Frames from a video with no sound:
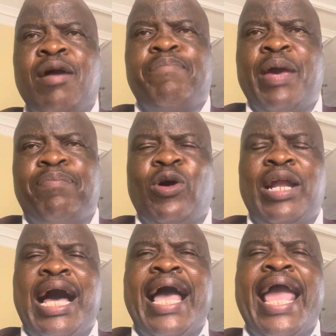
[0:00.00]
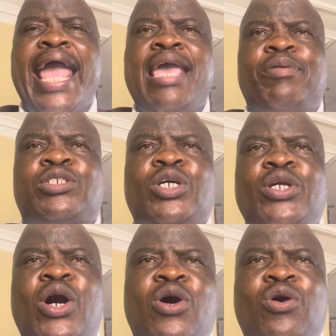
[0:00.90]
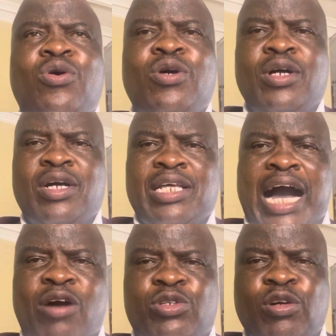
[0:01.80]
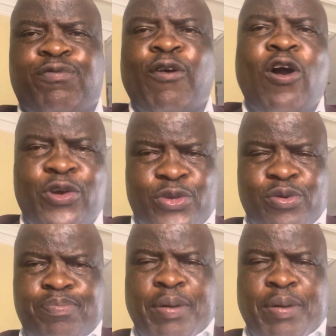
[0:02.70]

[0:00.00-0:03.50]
people are able to know how to follow you.